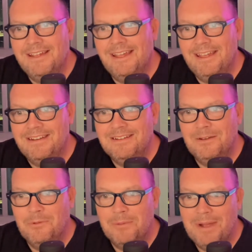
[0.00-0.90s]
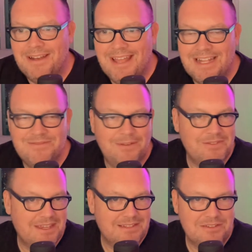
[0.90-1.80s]
And one of my dad's
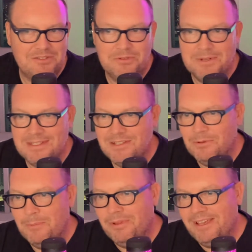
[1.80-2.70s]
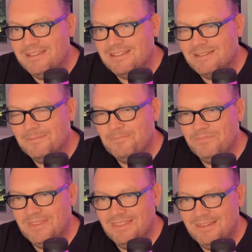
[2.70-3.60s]
favorite things to do was to replace
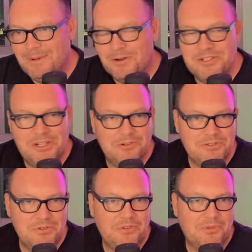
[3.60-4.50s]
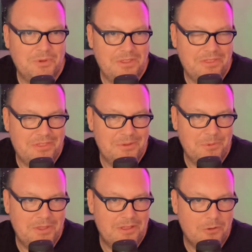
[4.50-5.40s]
the maraschino juice with
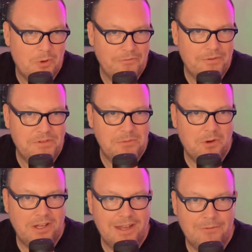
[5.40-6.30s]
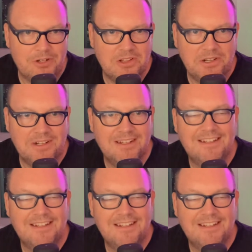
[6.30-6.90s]
a 151 Everclear